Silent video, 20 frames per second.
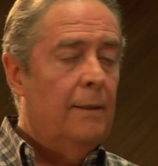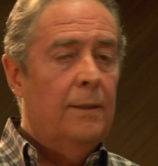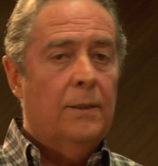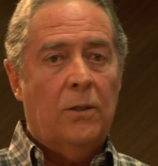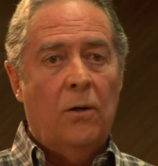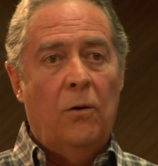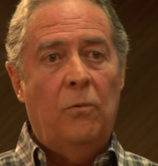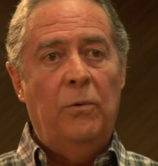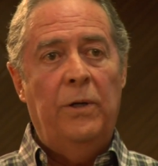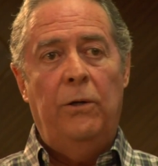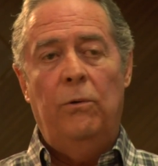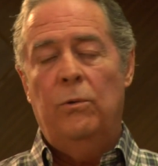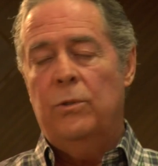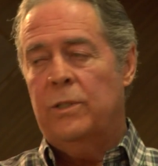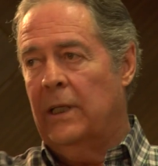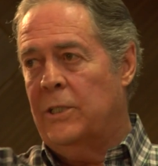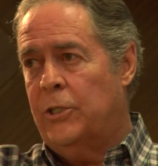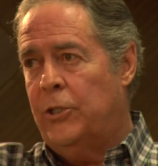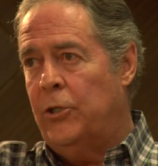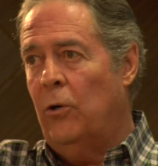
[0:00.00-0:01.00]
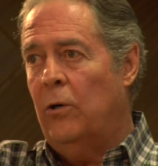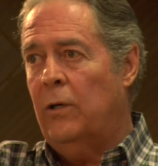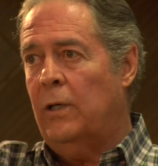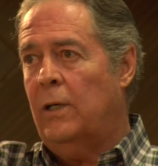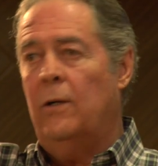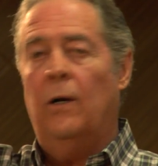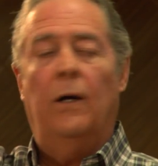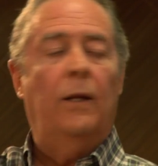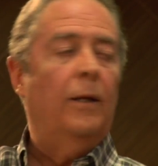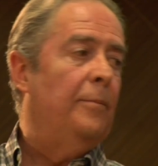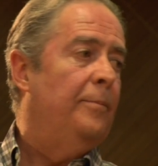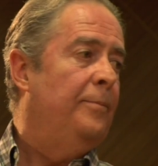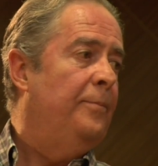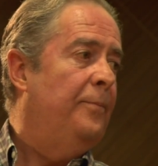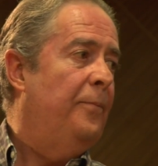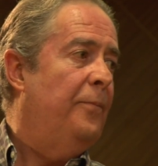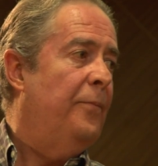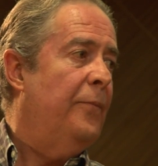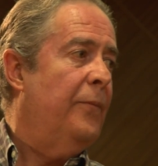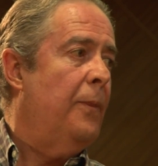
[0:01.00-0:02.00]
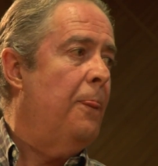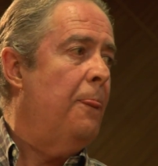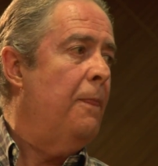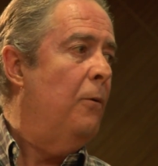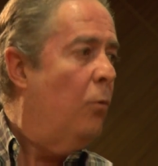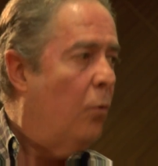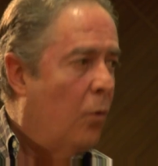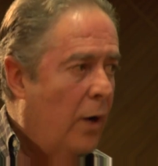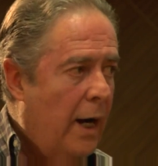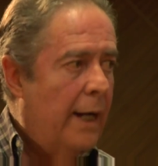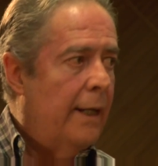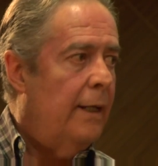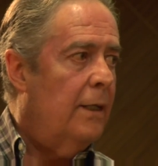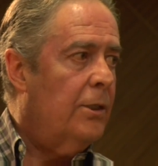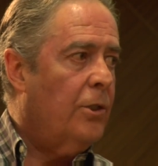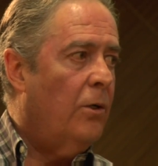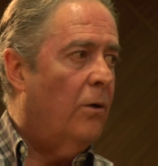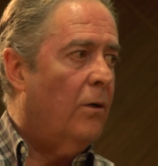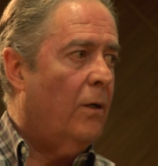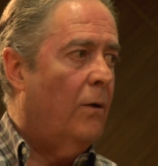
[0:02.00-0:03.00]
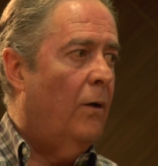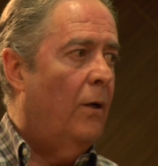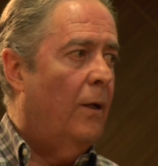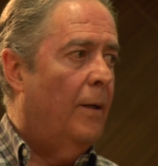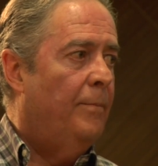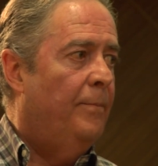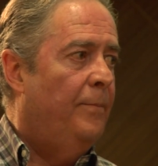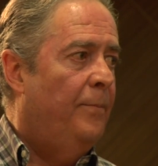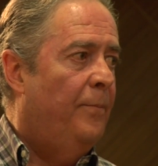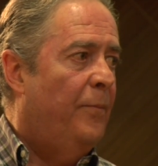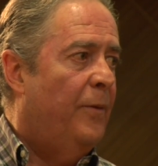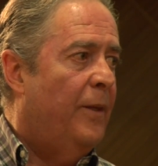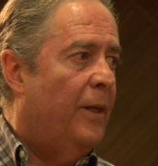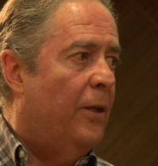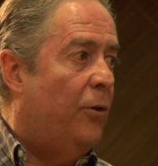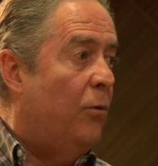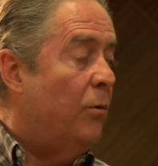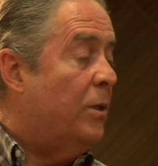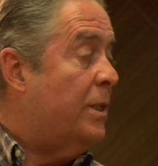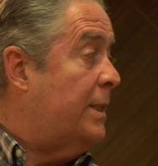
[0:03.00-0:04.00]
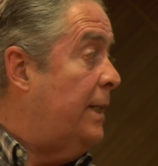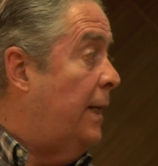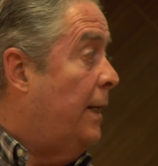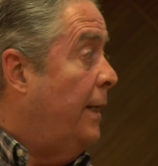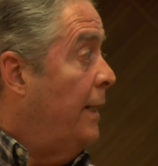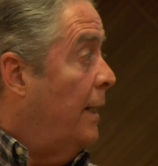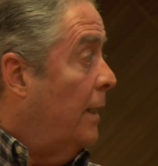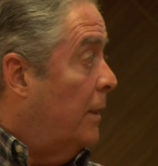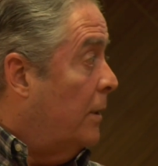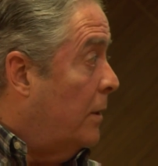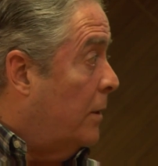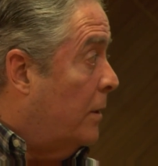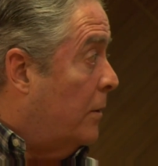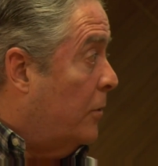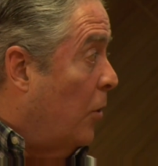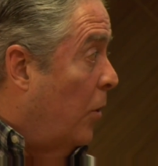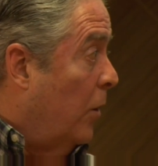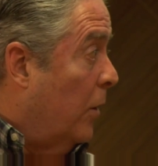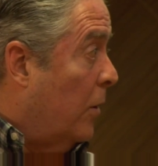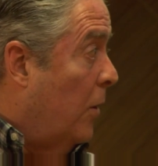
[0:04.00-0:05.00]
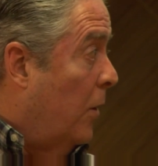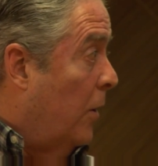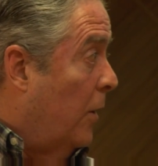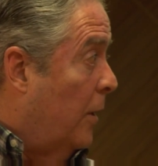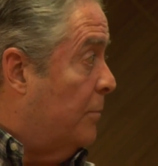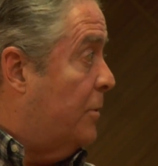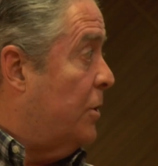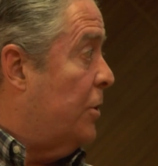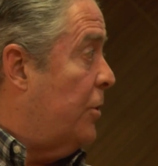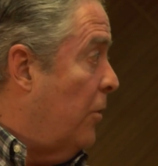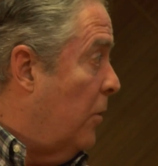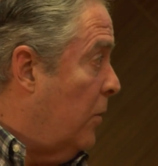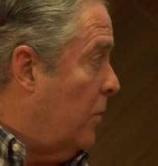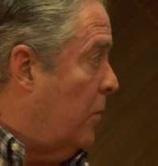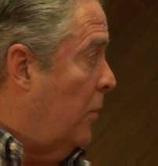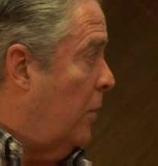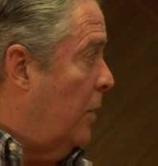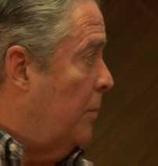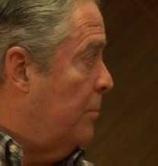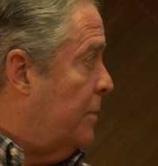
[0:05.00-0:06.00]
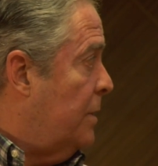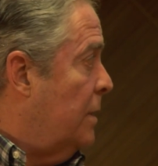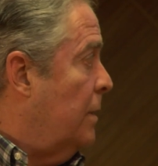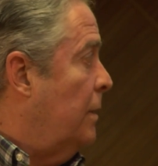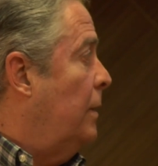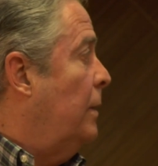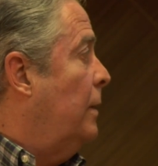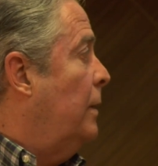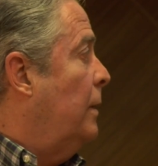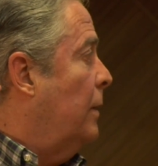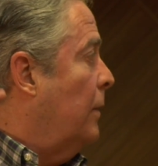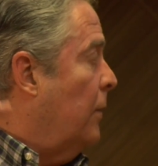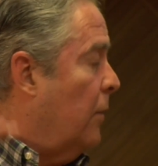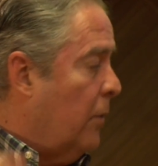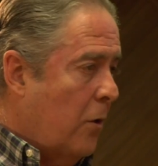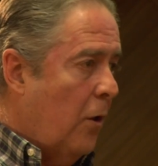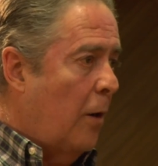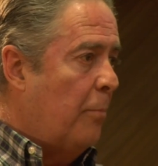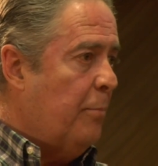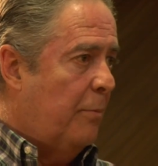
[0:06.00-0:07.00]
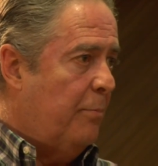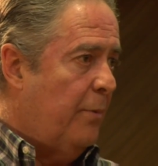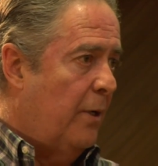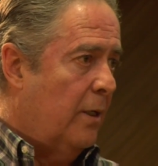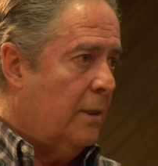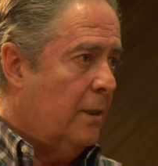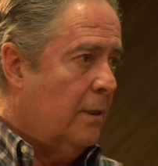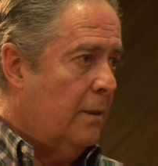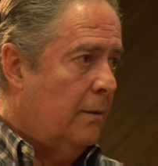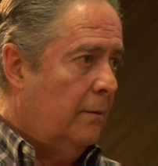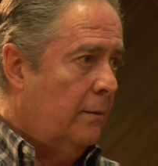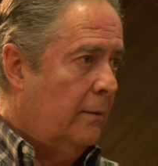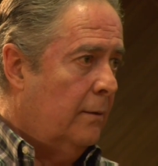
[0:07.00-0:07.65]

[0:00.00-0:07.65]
So we use a short column. Why a short column? You distill in tall columns, short columns, or copper pots.